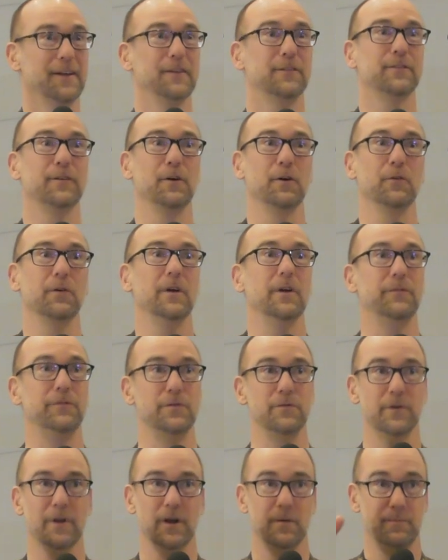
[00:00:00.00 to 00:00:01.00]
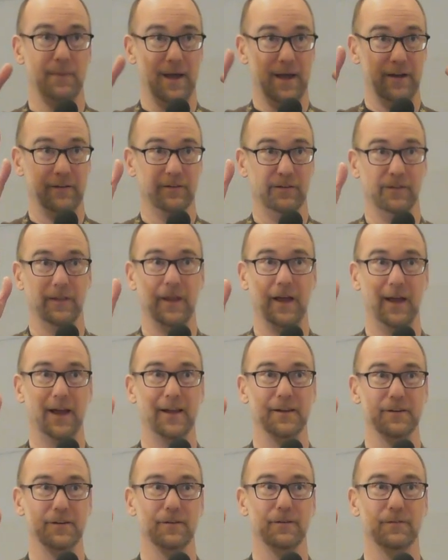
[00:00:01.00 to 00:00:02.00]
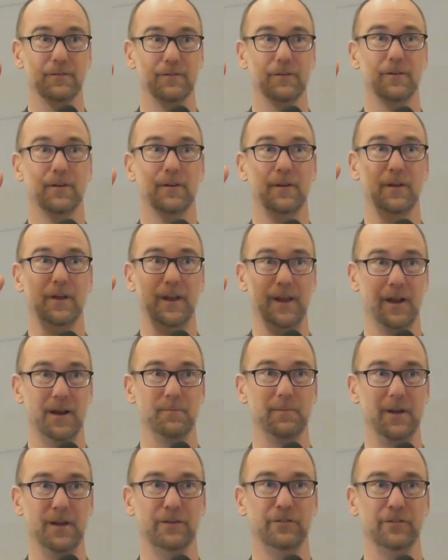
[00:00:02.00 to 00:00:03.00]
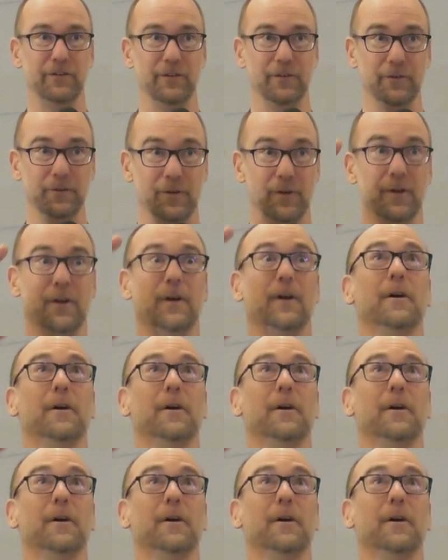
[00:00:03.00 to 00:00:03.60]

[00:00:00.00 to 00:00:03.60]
So if you can imagine that animation